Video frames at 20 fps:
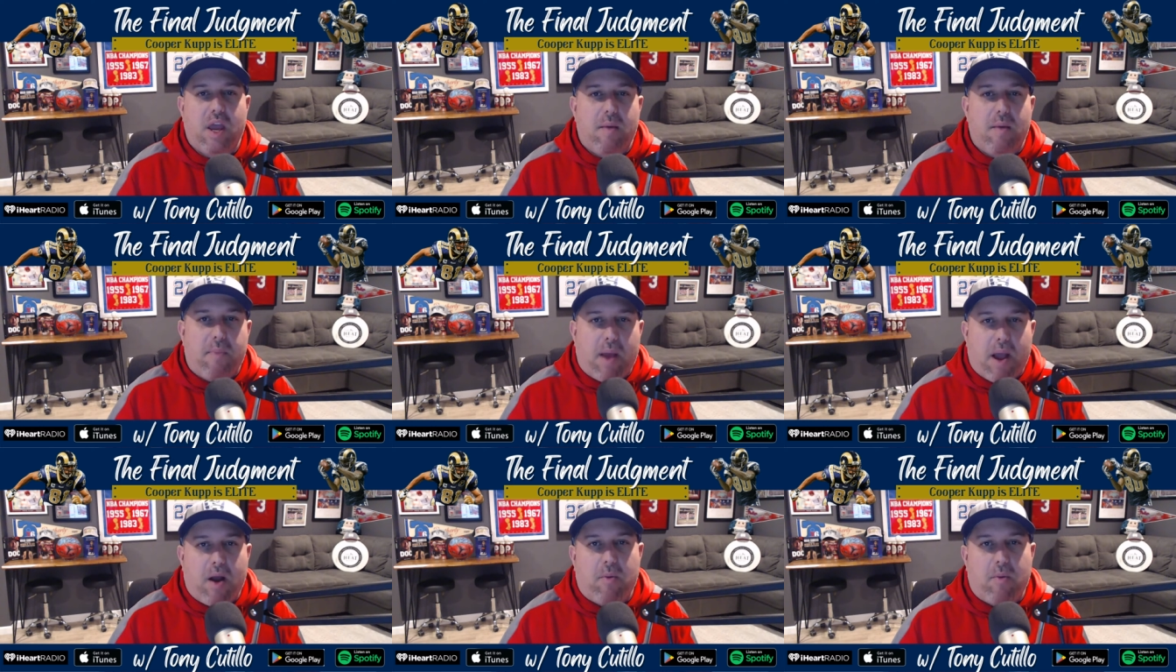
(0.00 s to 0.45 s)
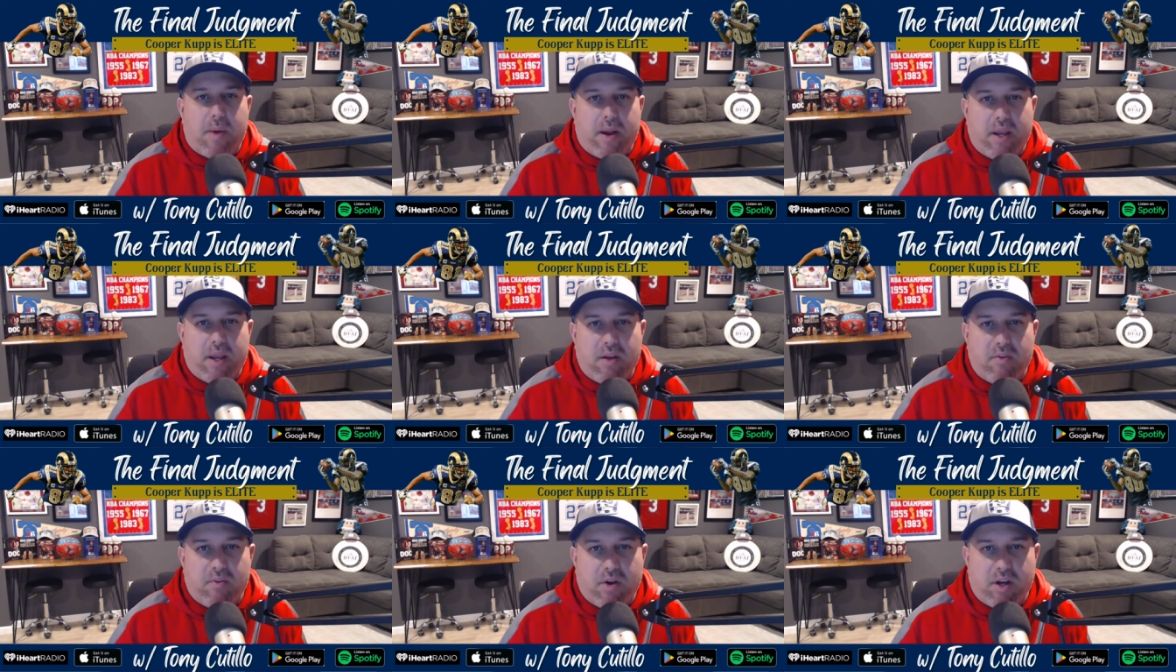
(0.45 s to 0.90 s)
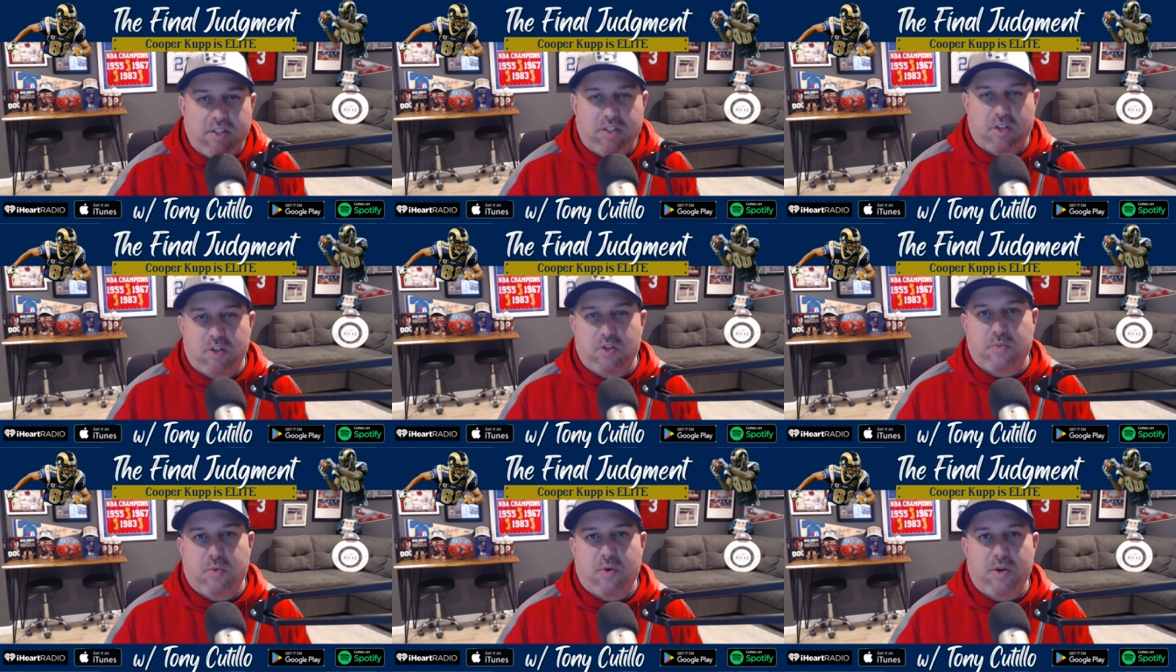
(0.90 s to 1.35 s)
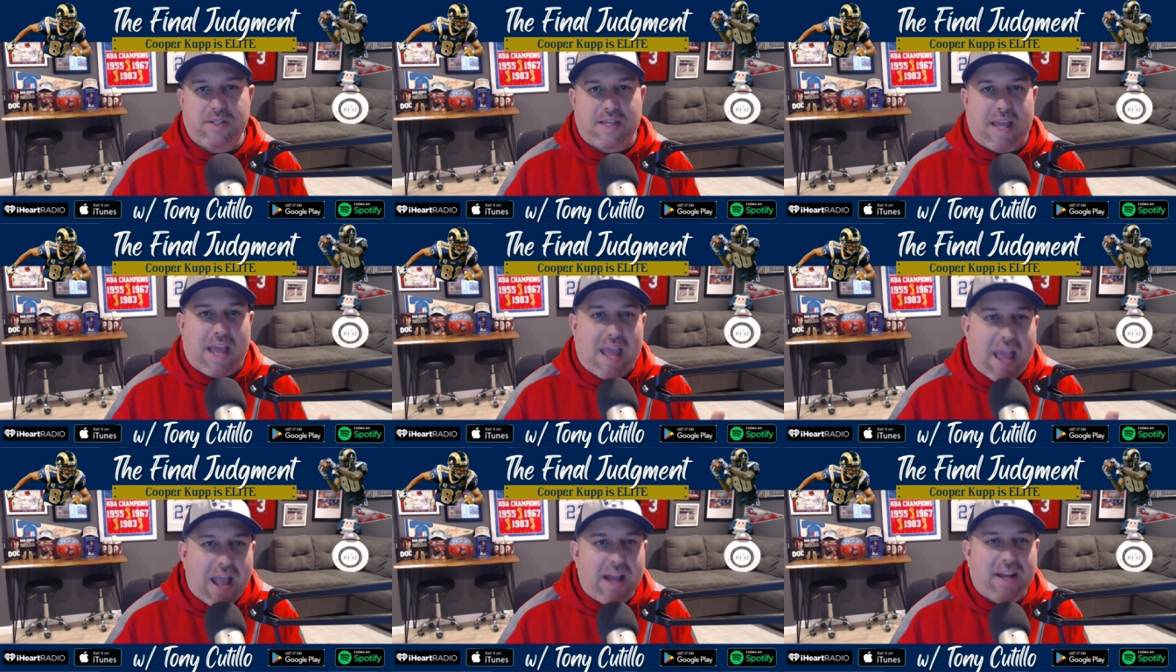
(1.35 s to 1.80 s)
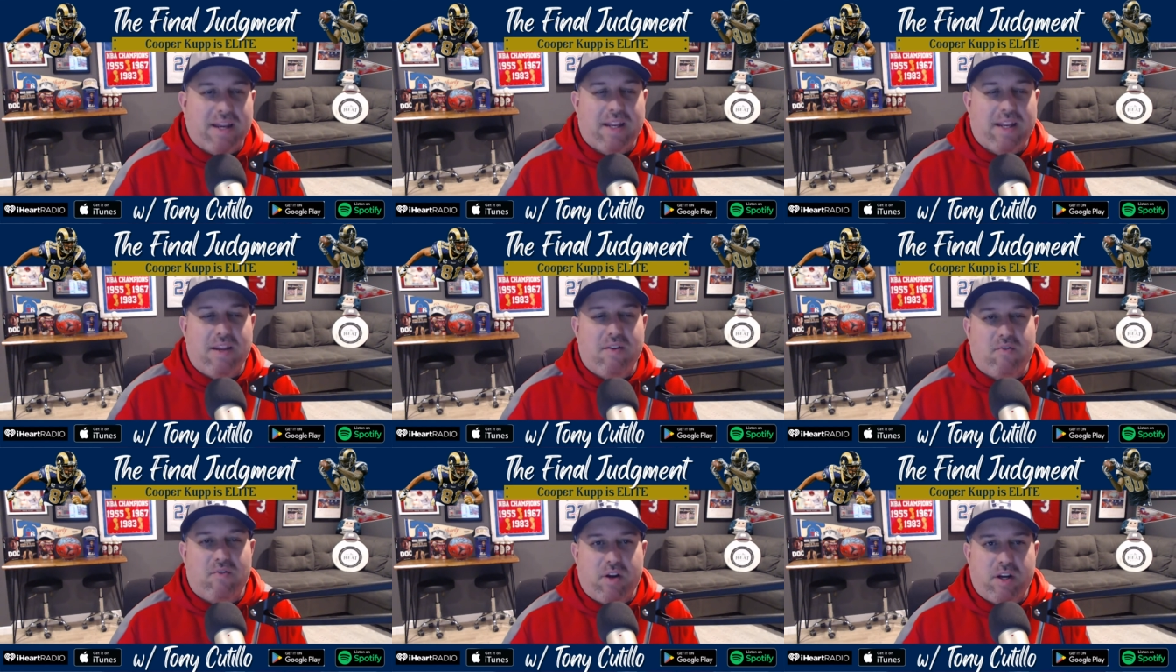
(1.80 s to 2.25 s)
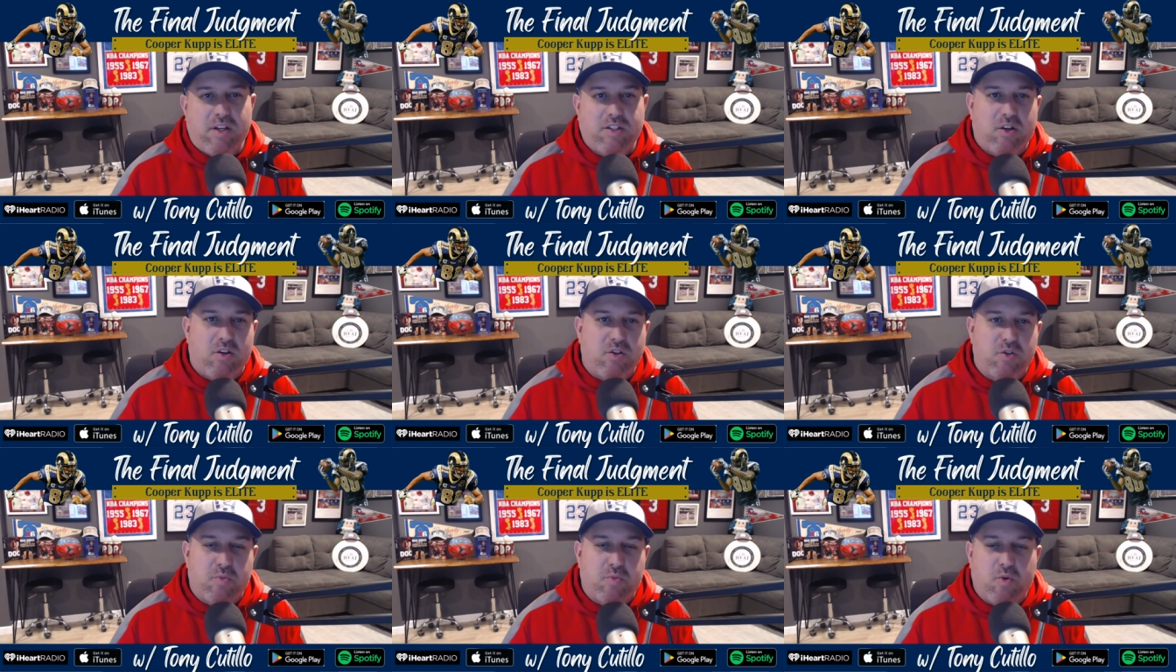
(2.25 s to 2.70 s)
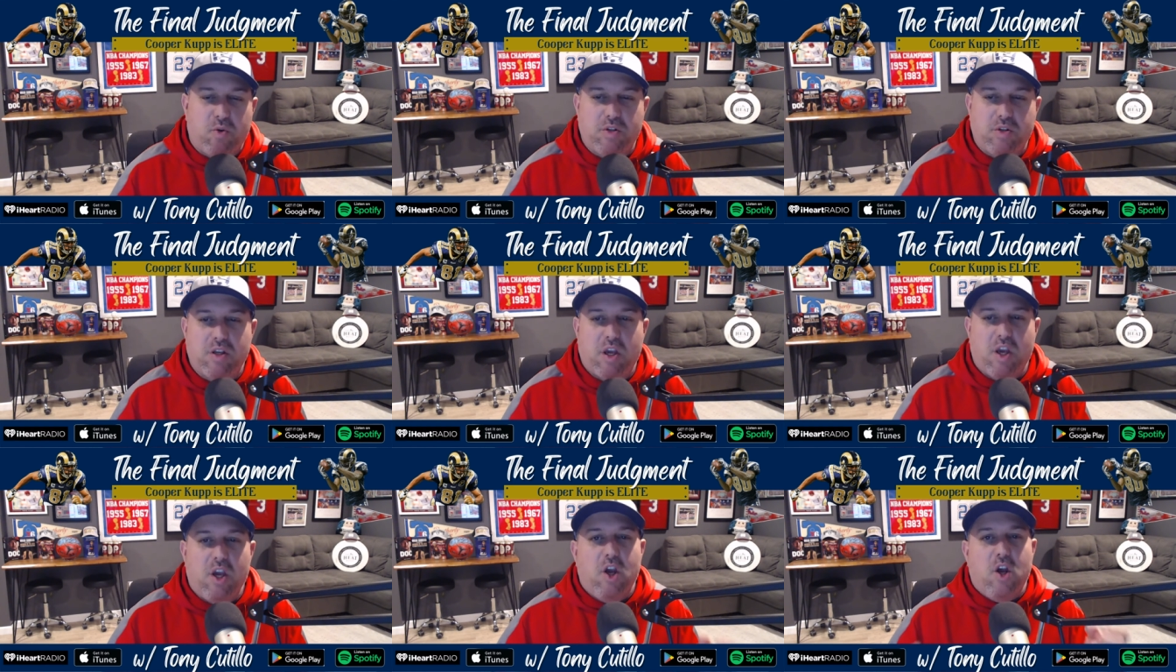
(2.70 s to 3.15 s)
Powered by Heat Ratio Sports at Heat Ratio Sports.